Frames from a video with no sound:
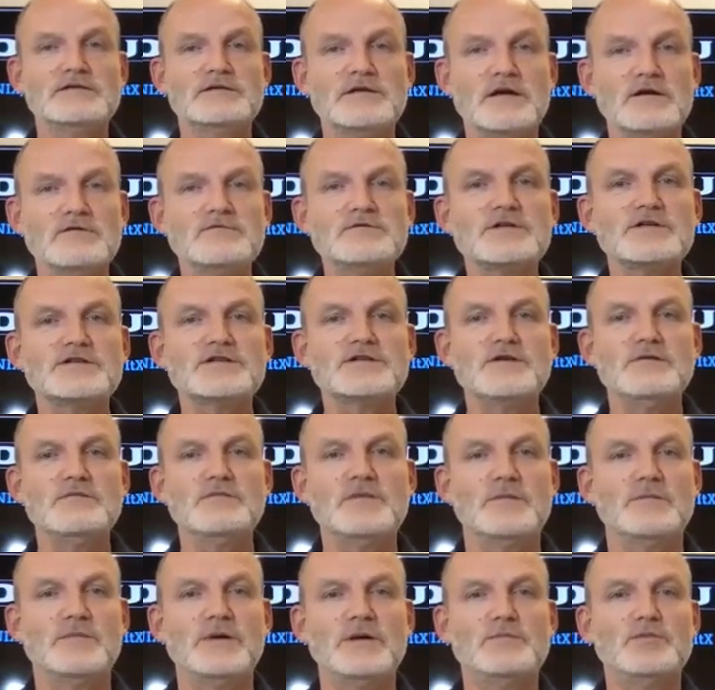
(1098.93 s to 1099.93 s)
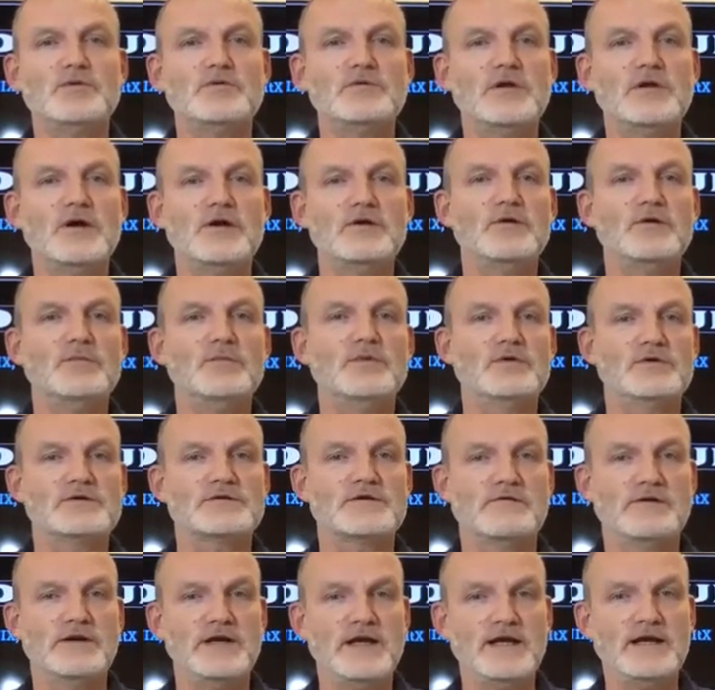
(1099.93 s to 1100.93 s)
Don't assume that people know your
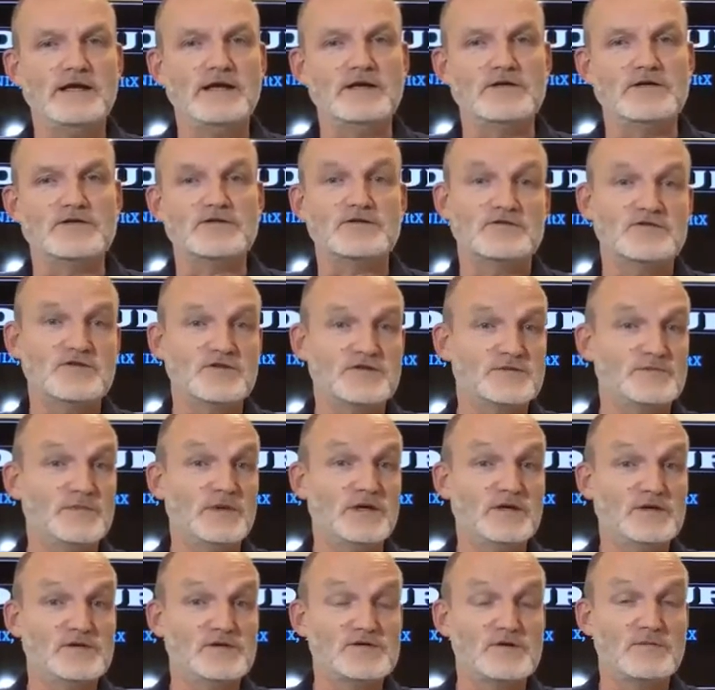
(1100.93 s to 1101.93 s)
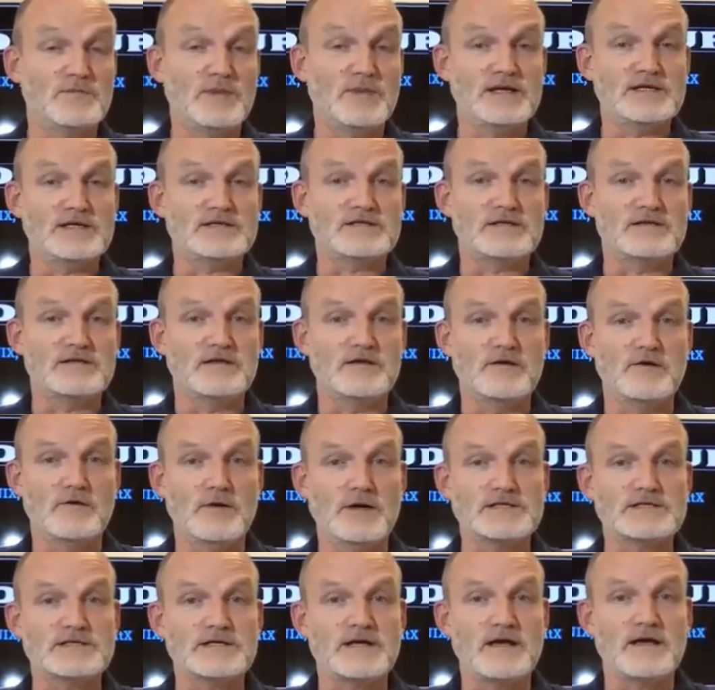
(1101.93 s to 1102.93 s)
books are in English just because you're based in the
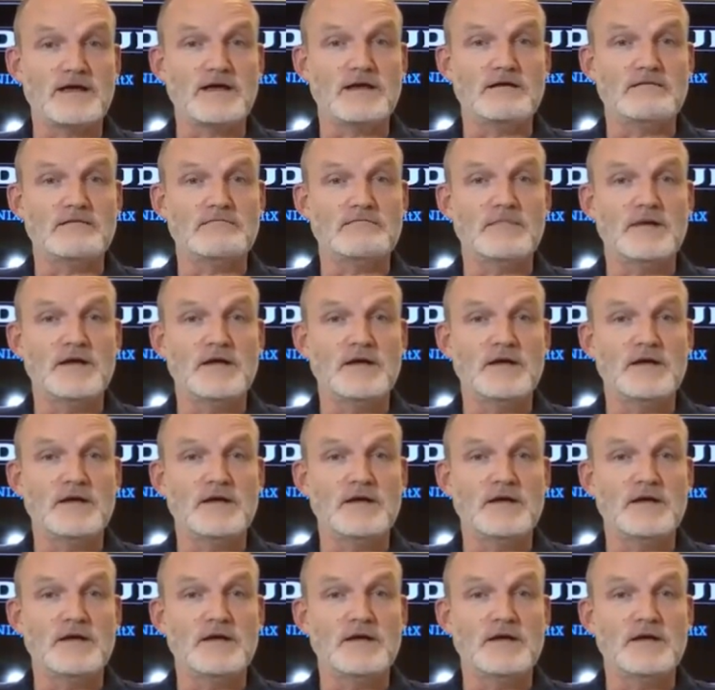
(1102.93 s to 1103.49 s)
USA,